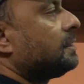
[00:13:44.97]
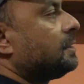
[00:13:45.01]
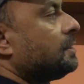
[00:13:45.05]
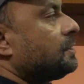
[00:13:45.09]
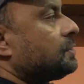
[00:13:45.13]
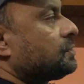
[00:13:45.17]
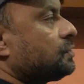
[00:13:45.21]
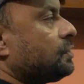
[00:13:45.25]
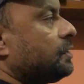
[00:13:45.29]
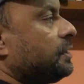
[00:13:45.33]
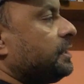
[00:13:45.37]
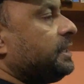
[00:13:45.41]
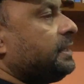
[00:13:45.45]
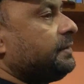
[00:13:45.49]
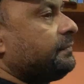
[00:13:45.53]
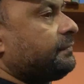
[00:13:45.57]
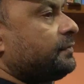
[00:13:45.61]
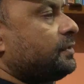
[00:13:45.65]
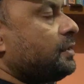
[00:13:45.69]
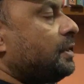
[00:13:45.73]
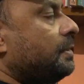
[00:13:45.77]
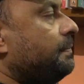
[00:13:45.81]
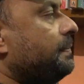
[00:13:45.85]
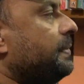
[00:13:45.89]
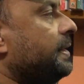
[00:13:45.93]
So if
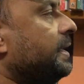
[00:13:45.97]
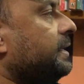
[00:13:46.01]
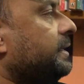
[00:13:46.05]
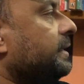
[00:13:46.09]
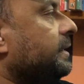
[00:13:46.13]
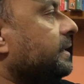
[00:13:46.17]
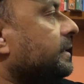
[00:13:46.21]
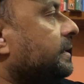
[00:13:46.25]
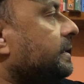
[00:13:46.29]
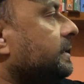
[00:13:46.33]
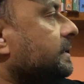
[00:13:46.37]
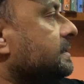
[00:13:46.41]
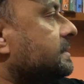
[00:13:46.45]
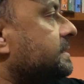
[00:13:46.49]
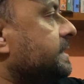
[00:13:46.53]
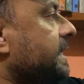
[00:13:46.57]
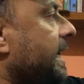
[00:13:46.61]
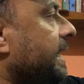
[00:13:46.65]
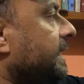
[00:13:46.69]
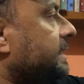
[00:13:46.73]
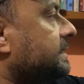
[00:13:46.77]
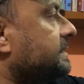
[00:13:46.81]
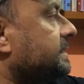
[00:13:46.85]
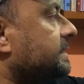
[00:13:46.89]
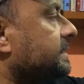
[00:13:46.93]
government increase the
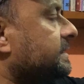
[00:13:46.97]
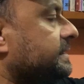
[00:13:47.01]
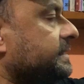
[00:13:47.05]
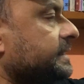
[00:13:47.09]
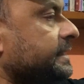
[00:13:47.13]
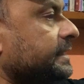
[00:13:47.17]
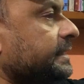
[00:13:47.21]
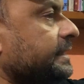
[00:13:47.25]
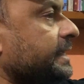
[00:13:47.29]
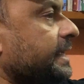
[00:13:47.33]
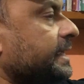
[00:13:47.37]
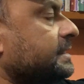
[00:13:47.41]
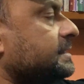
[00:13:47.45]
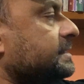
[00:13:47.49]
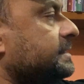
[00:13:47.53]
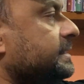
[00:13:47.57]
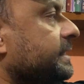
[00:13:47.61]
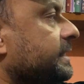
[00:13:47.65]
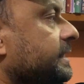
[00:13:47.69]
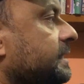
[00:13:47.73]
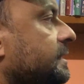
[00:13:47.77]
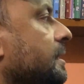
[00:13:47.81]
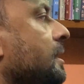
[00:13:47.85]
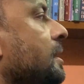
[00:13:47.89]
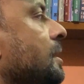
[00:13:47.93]
existing tax
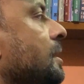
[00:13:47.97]
rate,